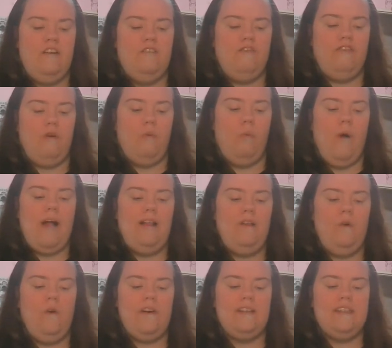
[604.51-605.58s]
For while
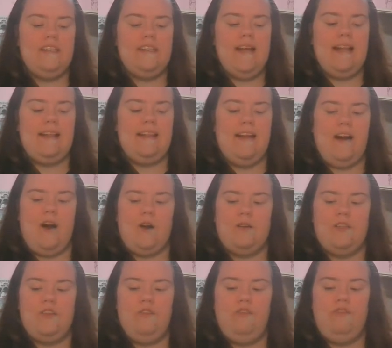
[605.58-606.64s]
Horton sat there,
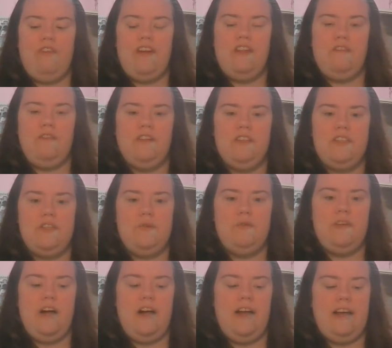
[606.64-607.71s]
so faithful, so
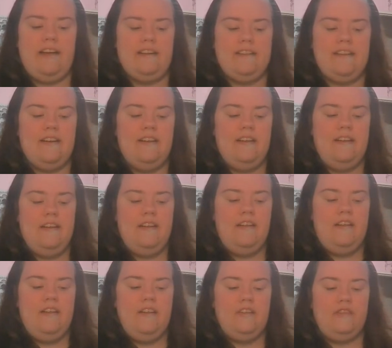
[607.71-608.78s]
kind,
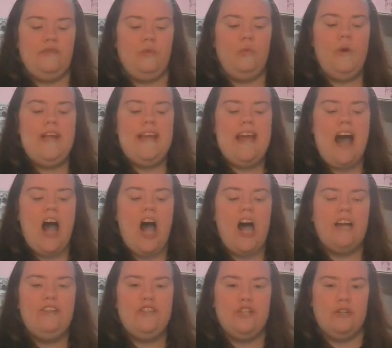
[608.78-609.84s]
3
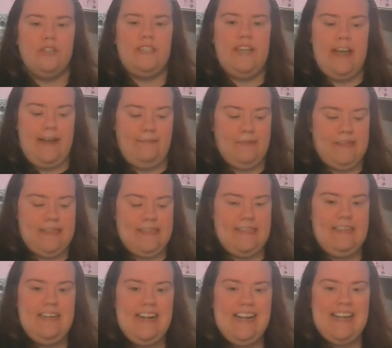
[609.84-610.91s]
hunters came
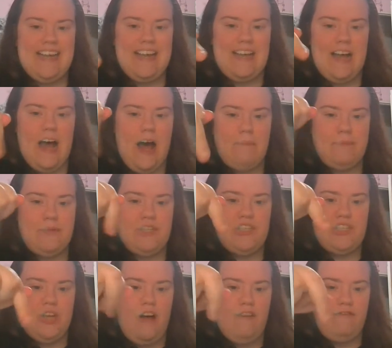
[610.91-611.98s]
sneaking up
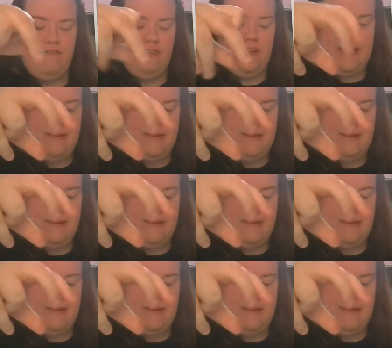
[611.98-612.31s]
softly